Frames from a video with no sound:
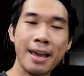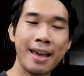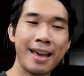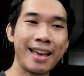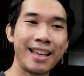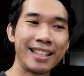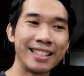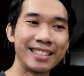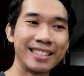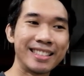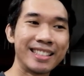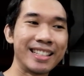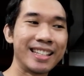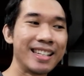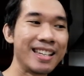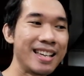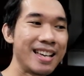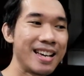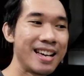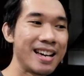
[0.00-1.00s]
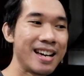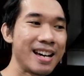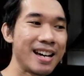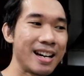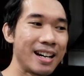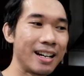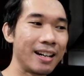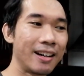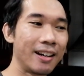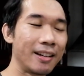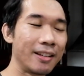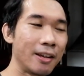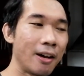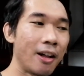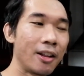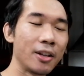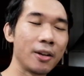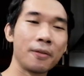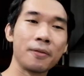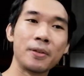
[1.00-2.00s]
And uh,
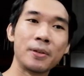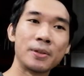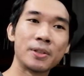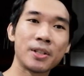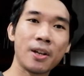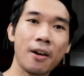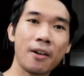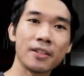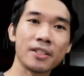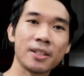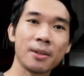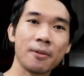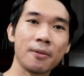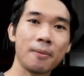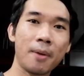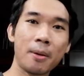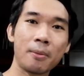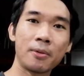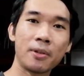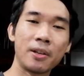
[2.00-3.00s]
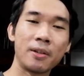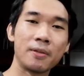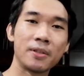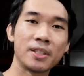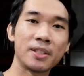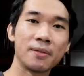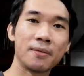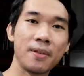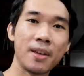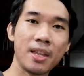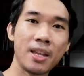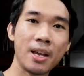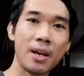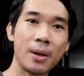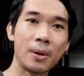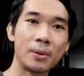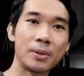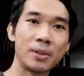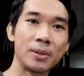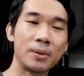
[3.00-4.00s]
y'all know if you saw some of my previous
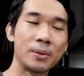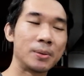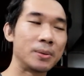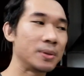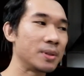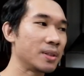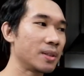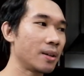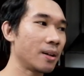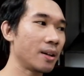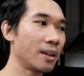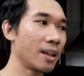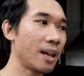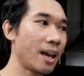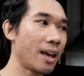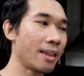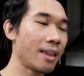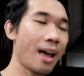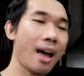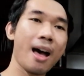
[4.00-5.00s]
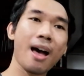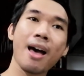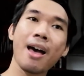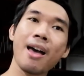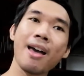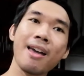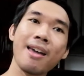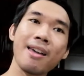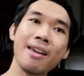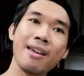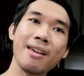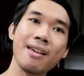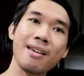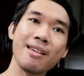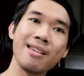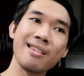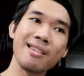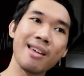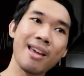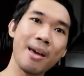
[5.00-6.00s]
videos, you saw that
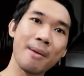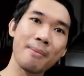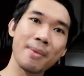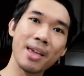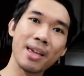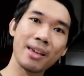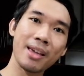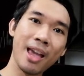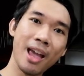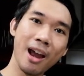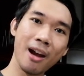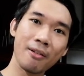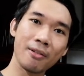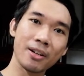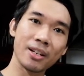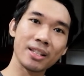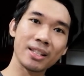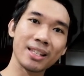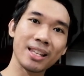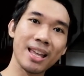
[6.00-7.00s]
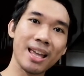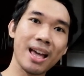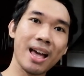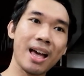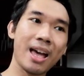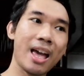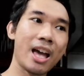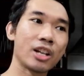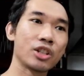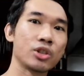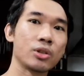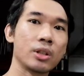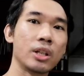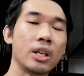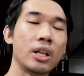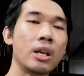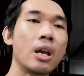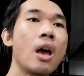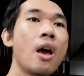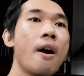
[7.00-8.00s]
I am a Carat. I
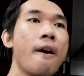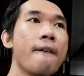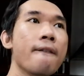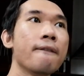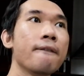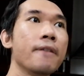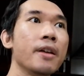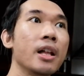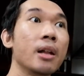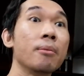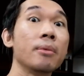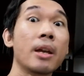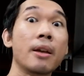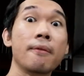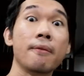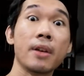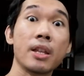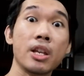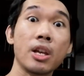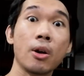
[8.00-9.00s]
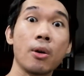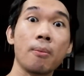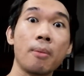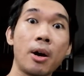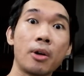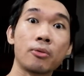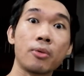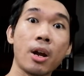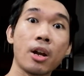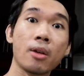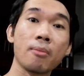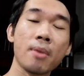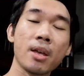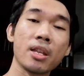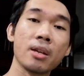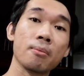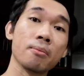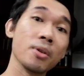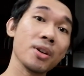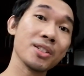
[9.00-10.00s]
actually filmed a video about
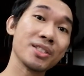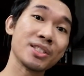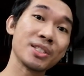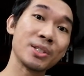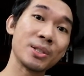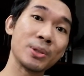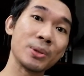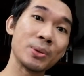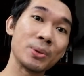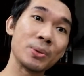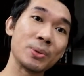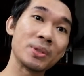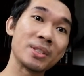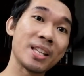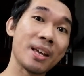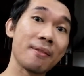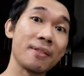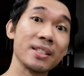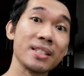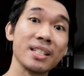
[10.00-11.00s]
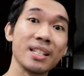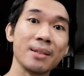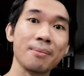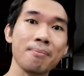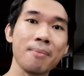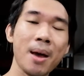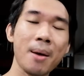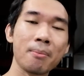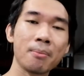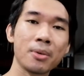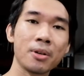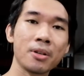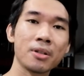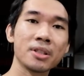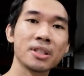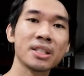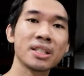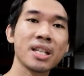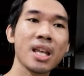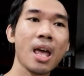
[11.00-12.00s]
recommending books to 17
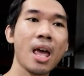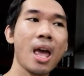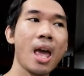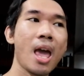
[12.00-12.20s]
members.